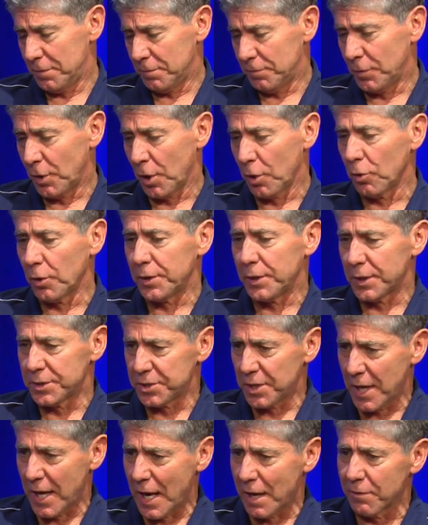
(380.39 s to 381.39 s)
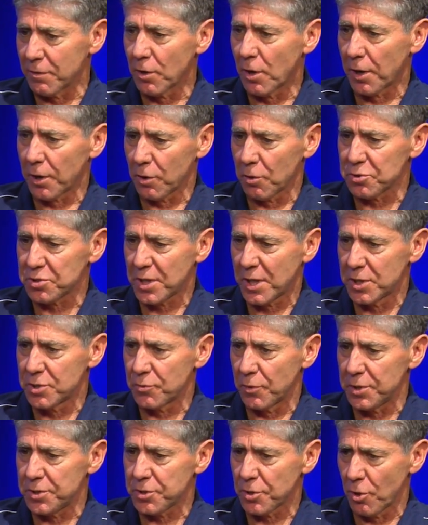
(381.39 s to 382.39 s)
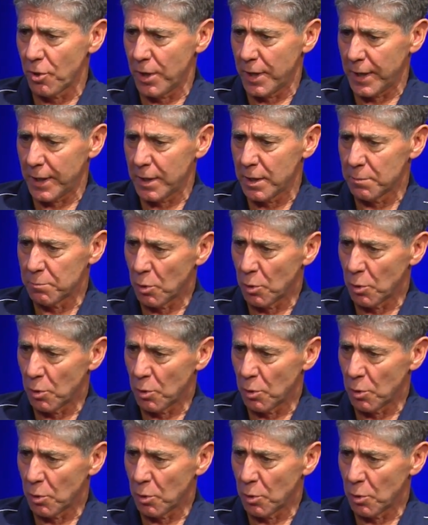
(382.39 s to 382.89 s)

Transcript: not only does he have a lot of those kids returning,